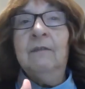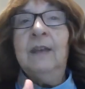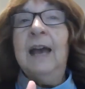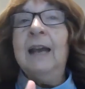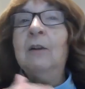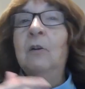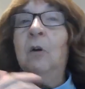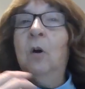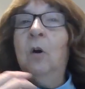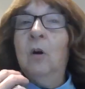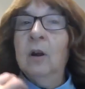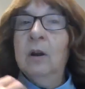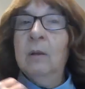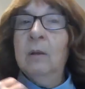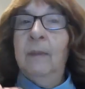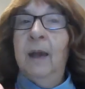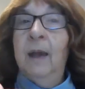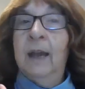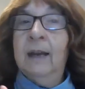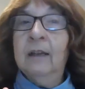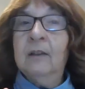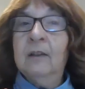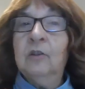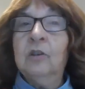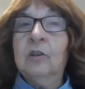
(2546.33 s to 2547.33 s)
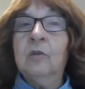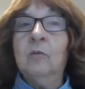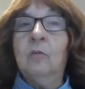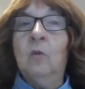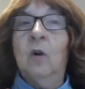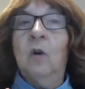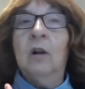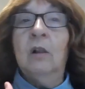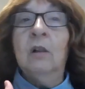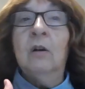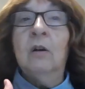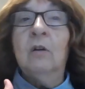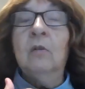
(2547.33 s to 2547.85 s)
that automatic
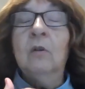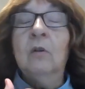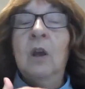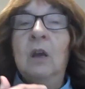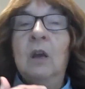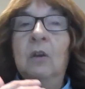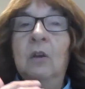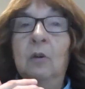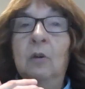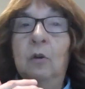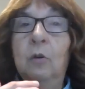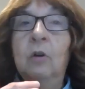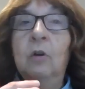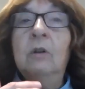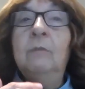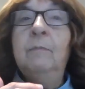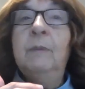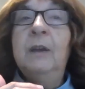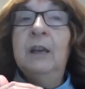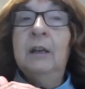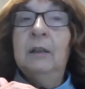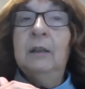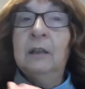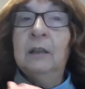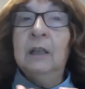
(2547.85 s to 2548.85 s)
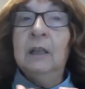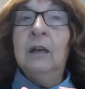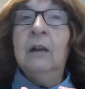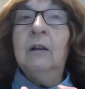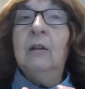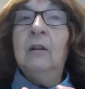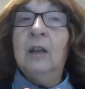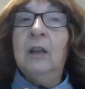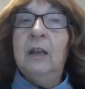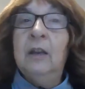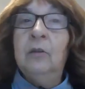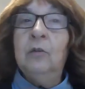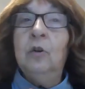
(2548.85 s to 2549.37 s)
swallow could be a
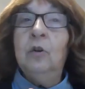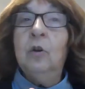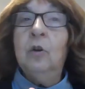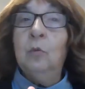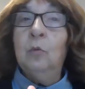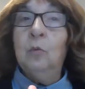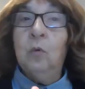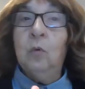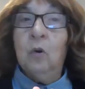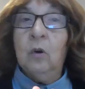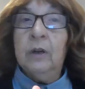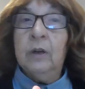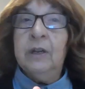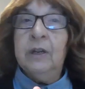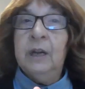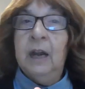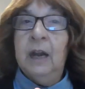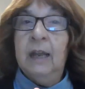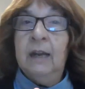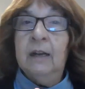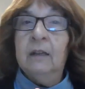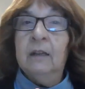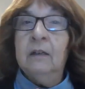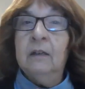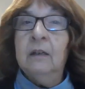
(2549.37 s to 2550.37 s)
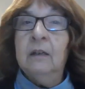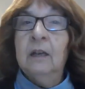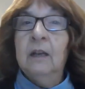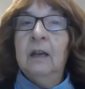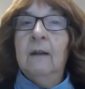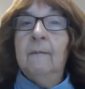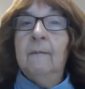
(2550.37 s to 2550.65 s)
little incoordinated,